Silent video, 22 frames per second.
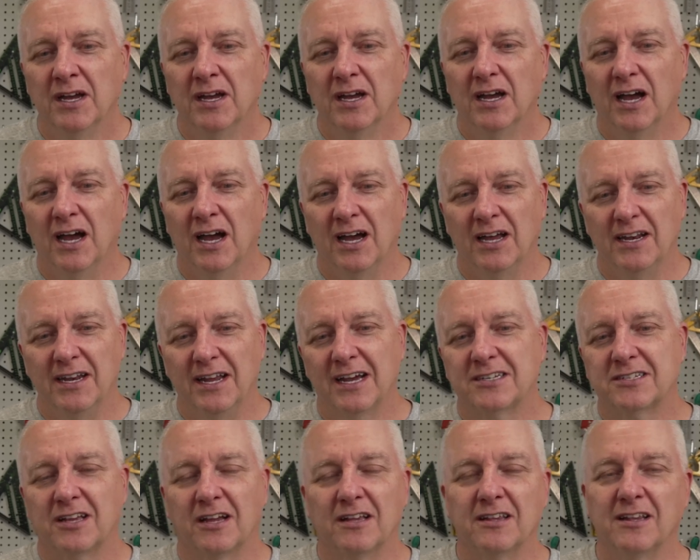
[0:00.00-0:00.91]
Uh,
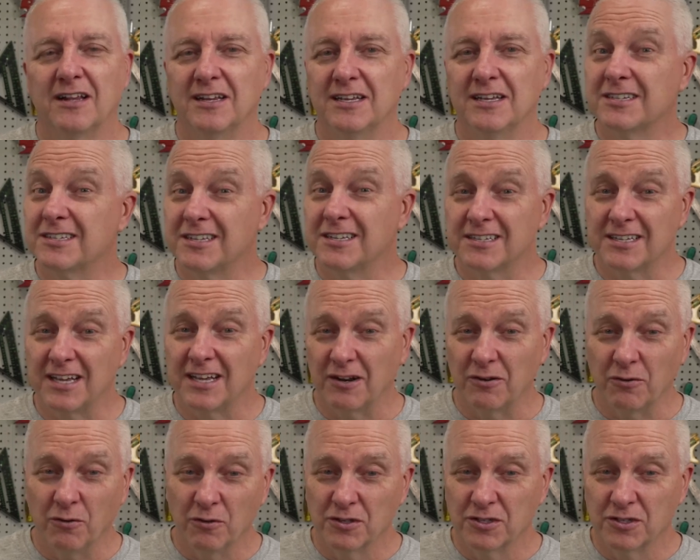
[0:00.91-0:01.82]
next on the list is that
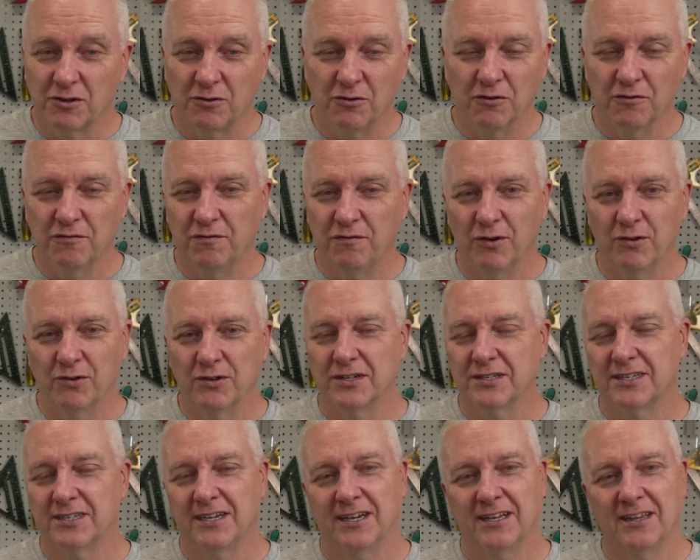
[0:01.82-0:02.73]
old school
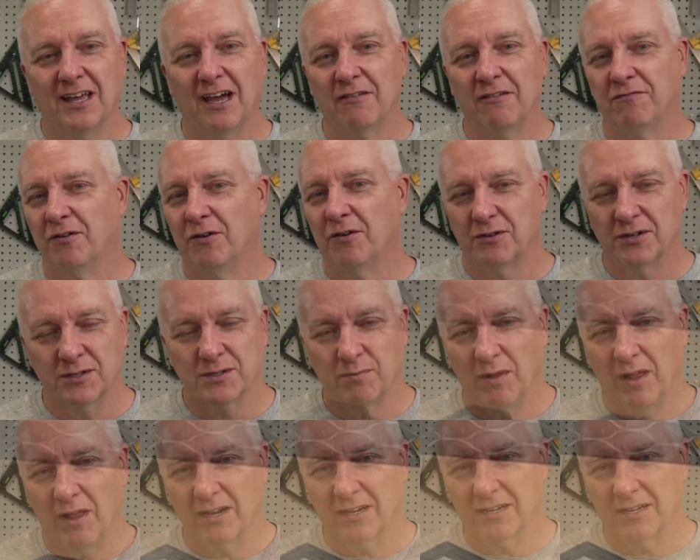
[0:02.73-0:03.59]
focusing. That focus block